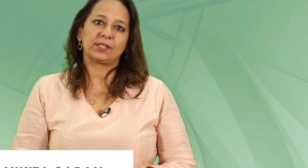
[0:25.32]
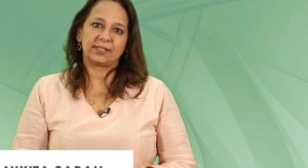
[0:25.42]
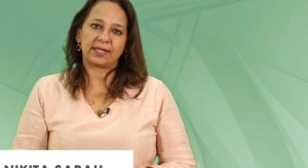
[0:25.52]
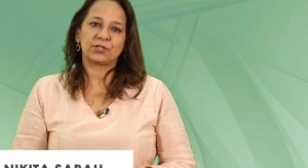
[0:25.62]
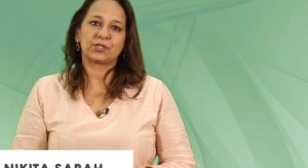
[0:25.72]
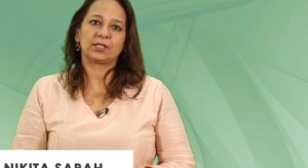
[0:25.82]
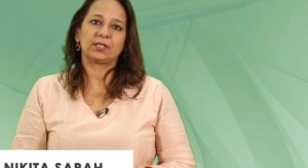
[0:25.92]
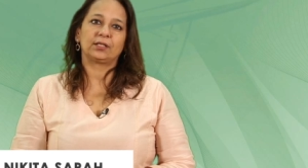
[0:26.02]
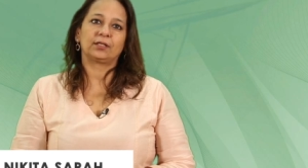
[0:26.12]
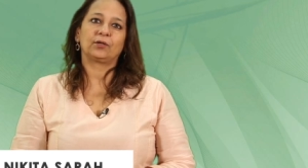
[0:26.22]
this
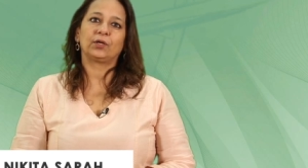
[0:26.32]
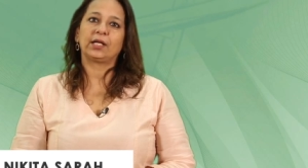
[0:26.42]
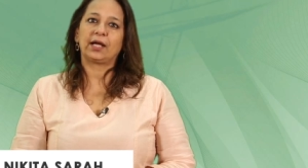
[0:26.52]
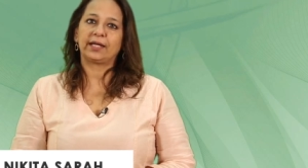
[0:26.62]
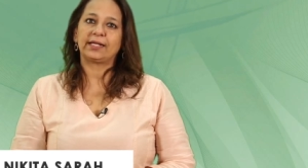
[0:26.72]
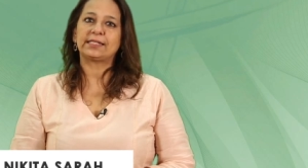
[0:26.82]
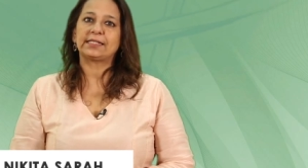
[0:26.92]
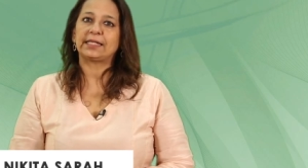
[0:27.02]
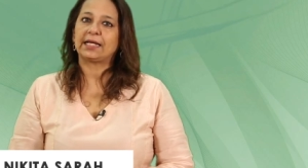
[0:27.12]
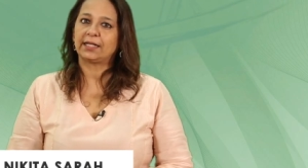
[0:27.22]
session on
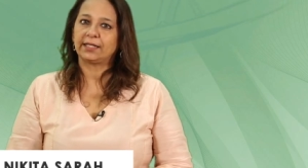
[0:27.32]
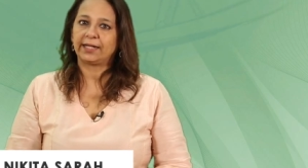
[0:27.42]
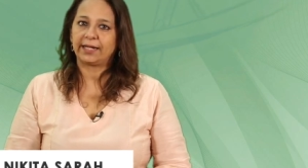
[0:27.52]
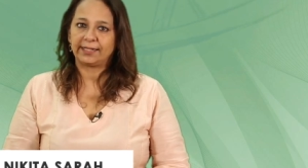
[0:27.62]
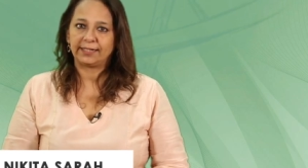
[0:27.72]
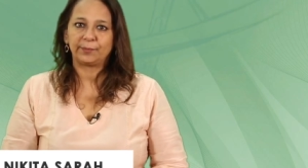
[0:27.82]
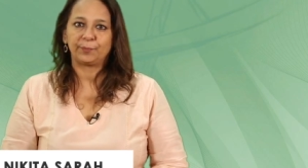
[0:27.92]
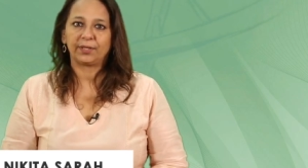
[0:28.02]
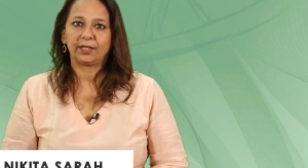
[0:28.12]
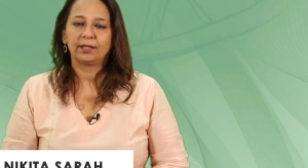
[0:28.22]
IEC under
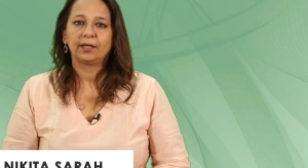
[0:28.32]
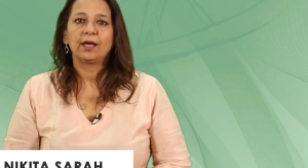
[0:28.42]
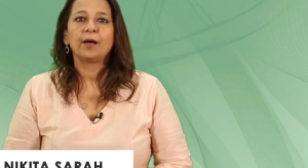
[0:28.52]
NLEP.